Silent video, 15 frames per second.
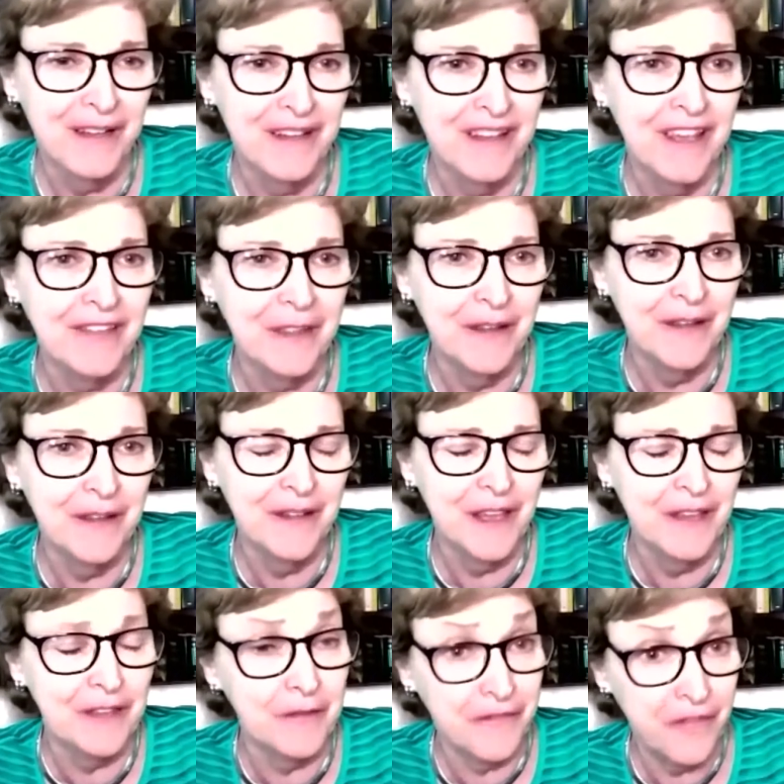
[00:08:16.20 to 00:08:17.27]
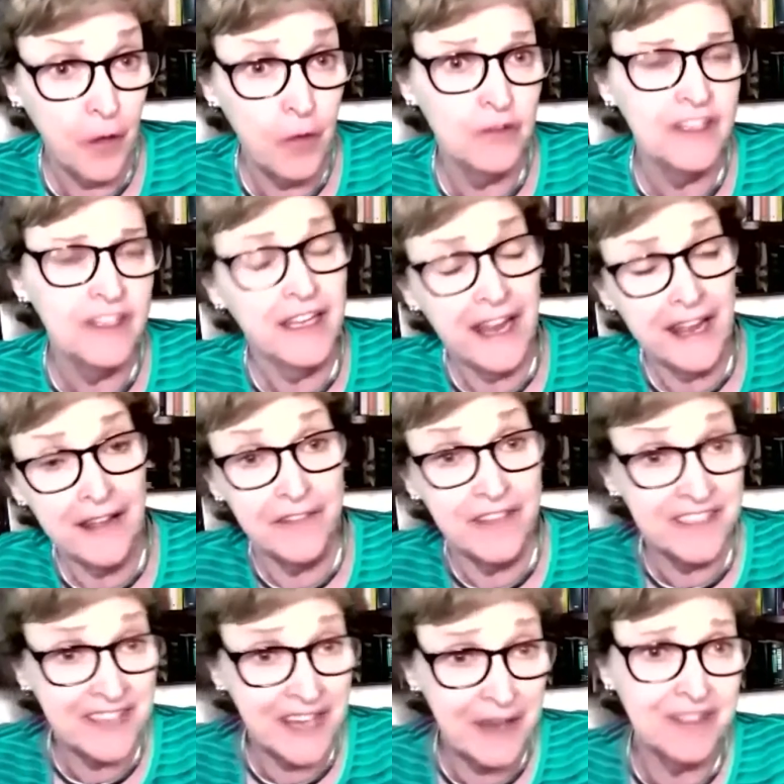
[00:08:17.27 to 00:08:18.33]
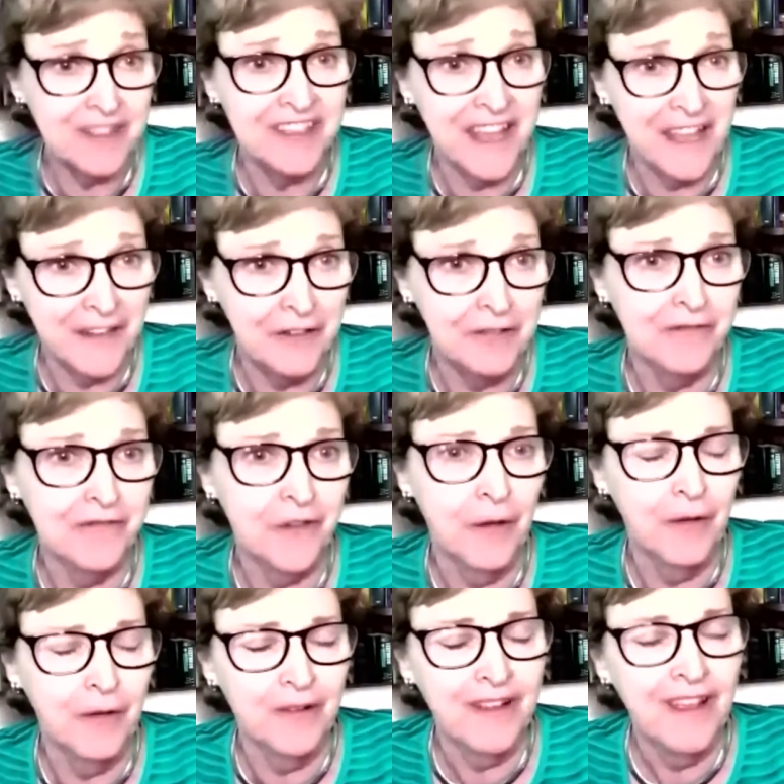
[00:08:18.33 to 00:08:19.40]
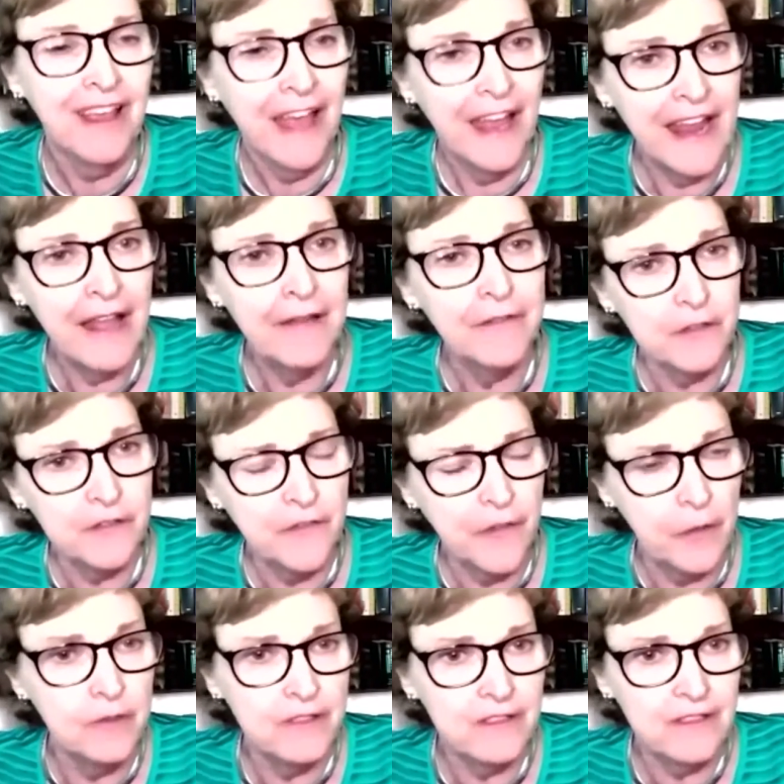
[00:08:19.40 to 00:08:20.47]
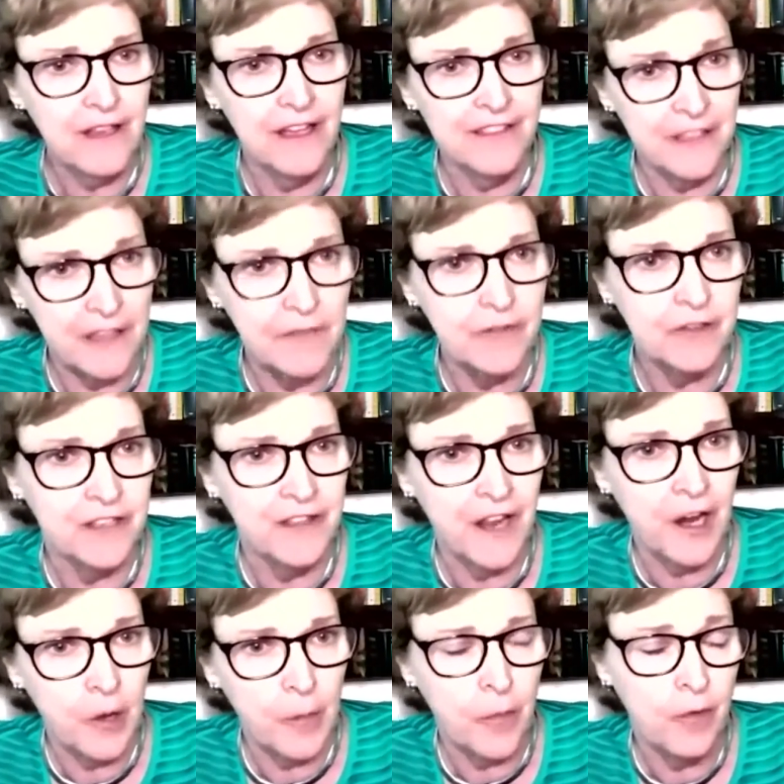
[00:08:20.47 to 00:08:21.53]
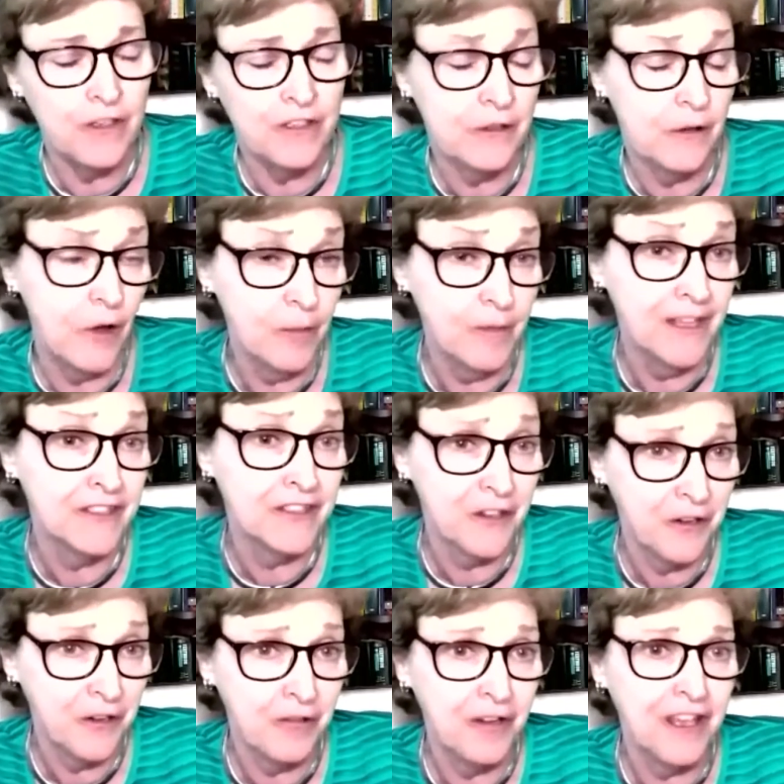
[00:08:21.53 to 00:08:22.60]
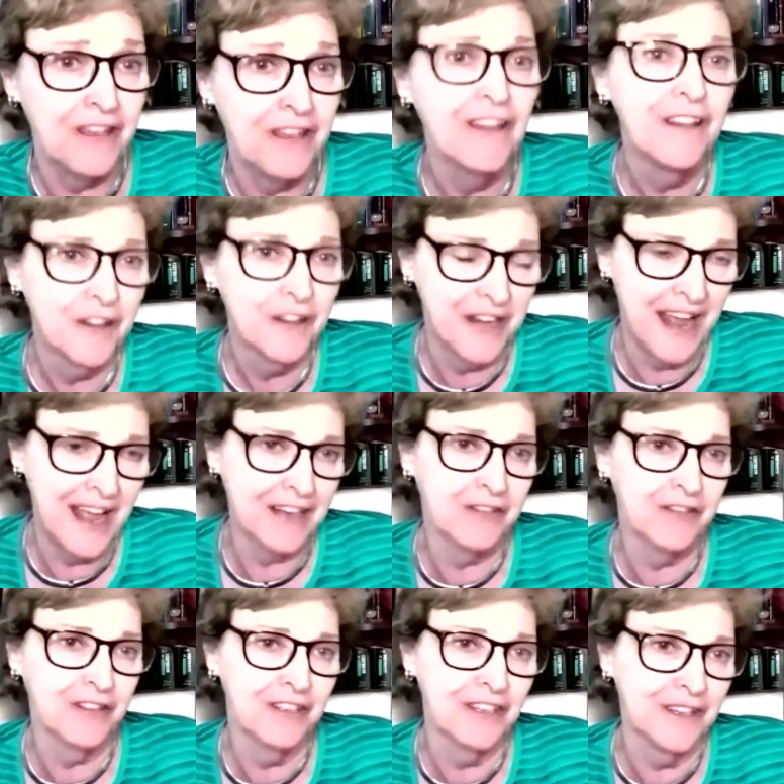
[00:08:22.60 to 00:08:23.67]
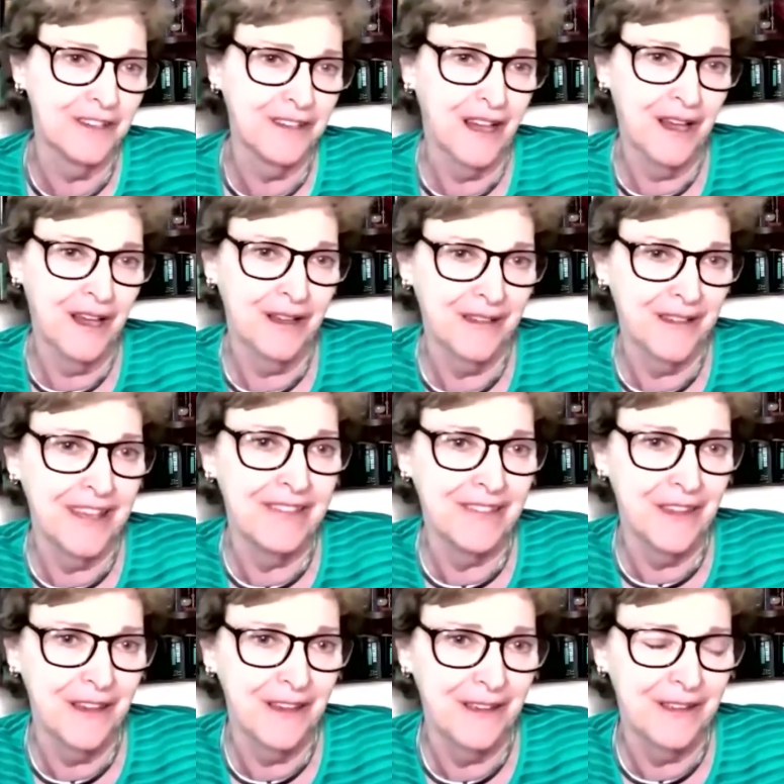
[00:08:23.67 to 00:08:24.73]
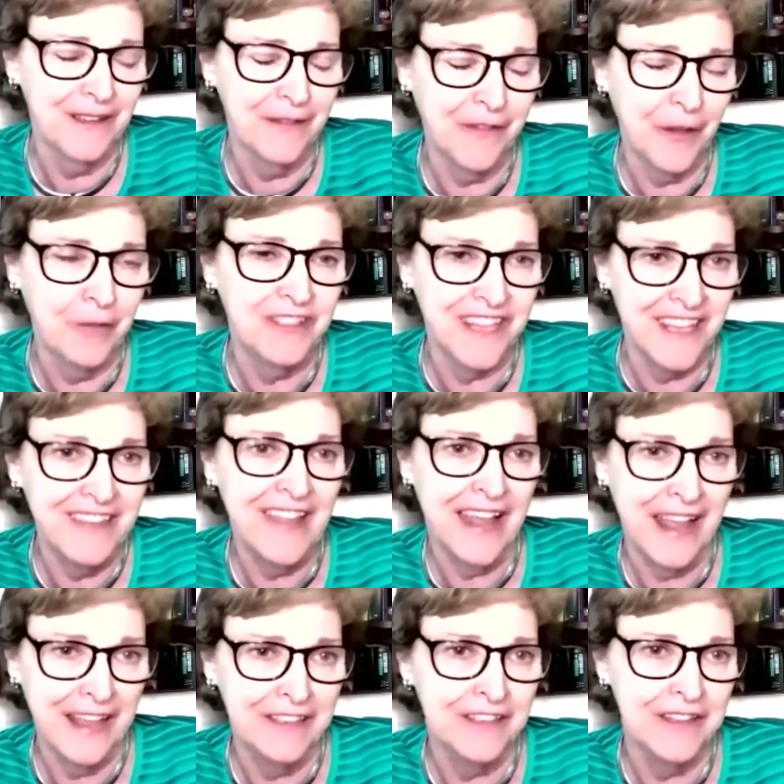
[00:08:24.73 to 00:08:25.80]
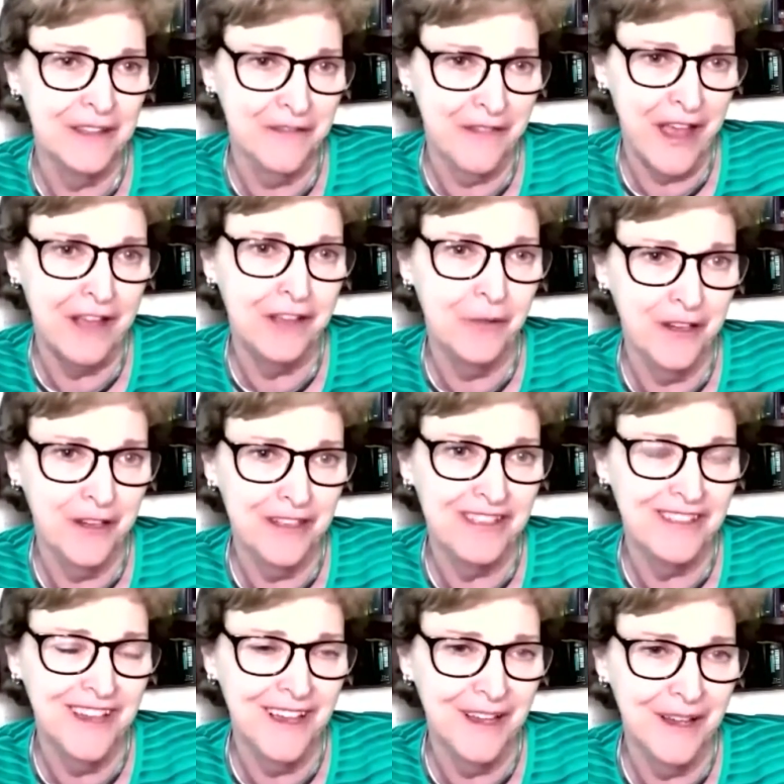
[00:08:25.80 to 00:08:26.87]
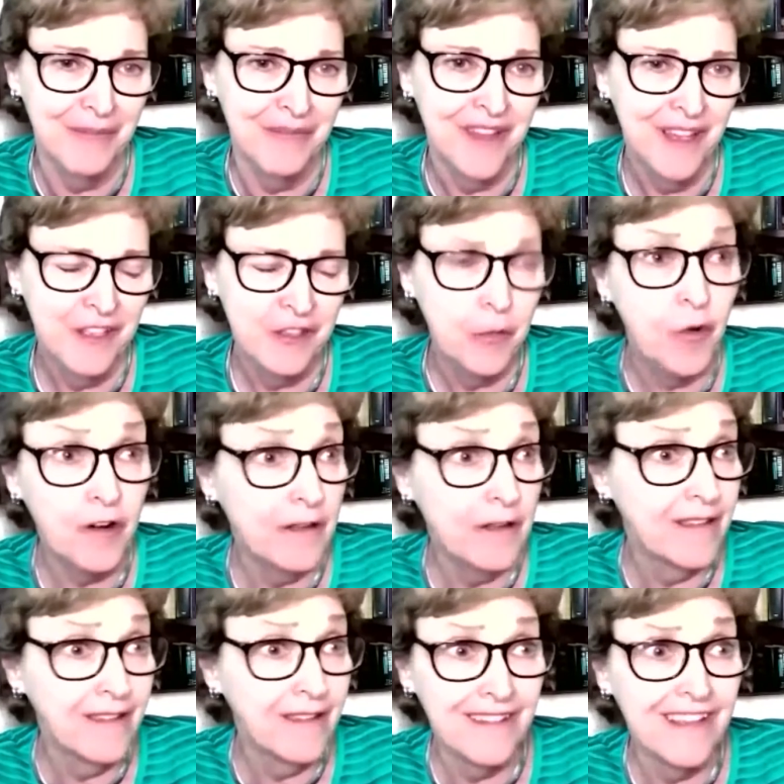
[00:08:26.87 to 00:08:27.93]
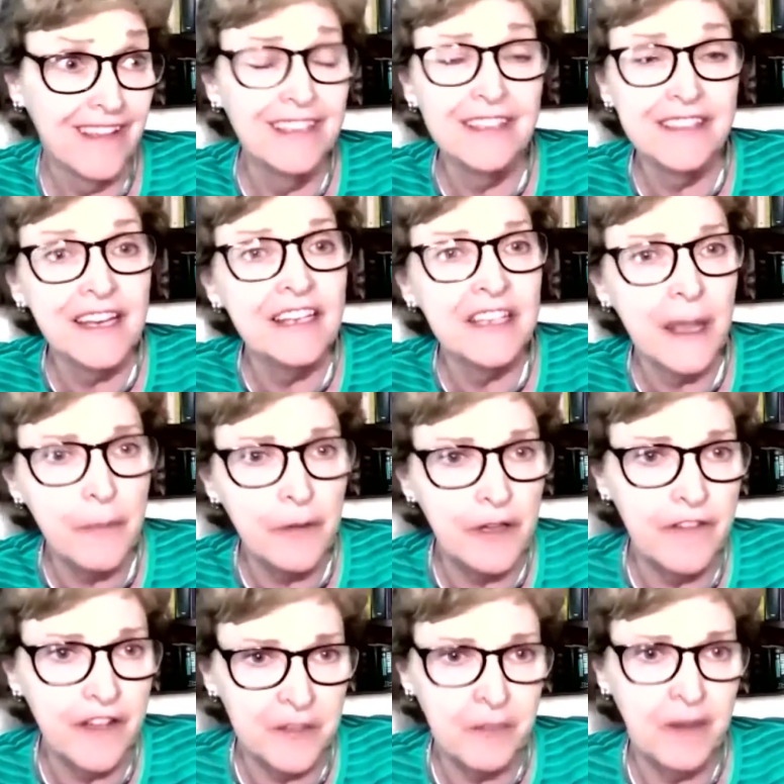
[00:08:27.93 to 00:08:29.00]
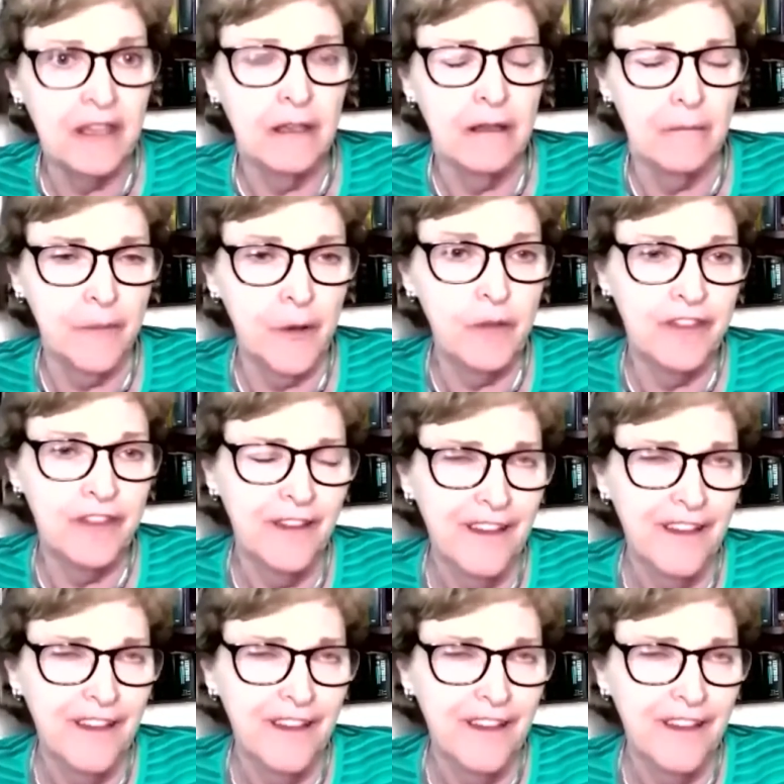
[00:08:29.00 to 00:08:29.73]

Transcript: get the phones, had to have the same standard phone and have those phones delivered to the airport so Homeland Security could actually get the phones in the hands of the evacuees. So it's an example of us being both